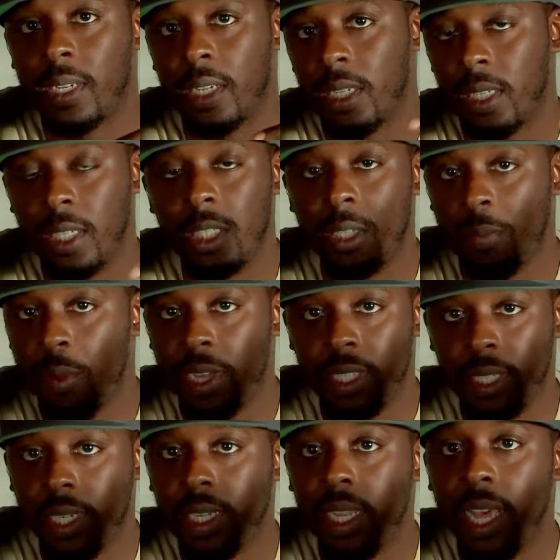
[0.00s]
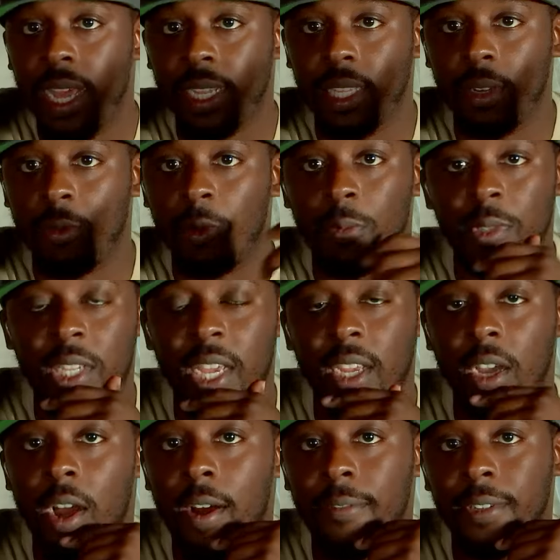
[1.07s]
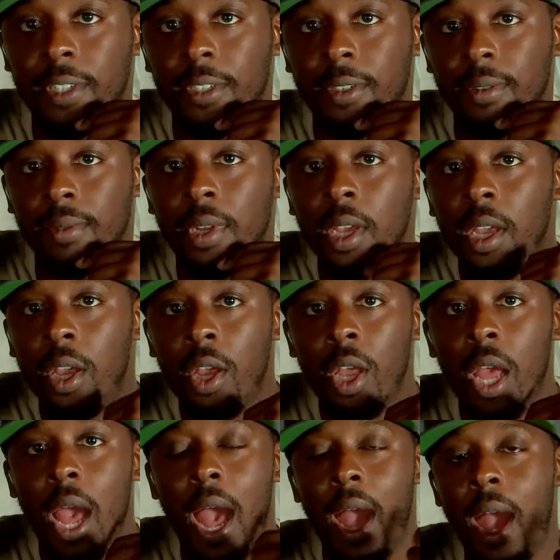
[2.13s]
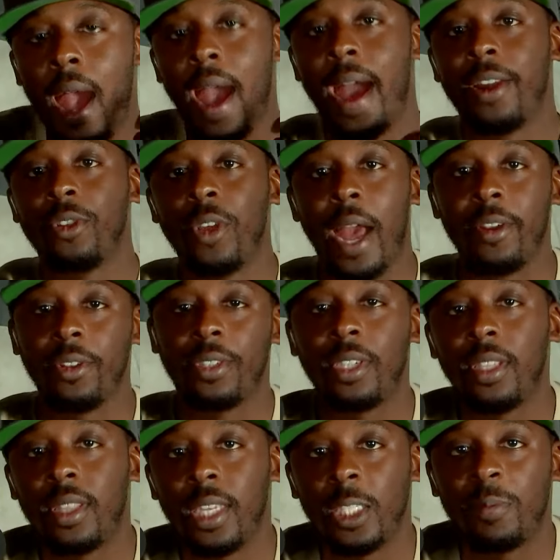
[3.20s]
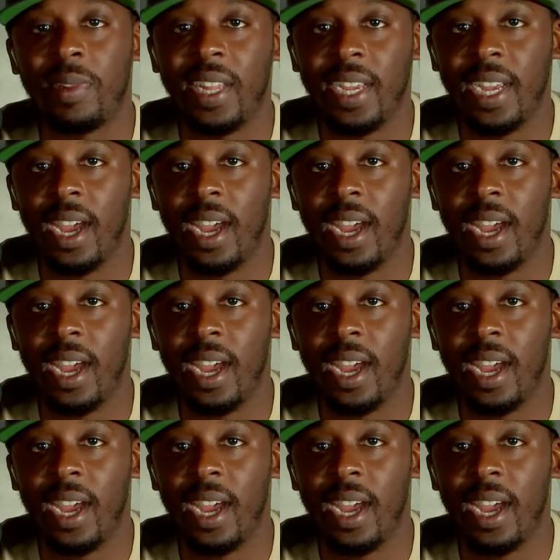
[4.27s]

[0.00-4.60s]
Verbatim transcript: he's the president elect and will be taking office soon? Uh, uh, how do you how do you see things playing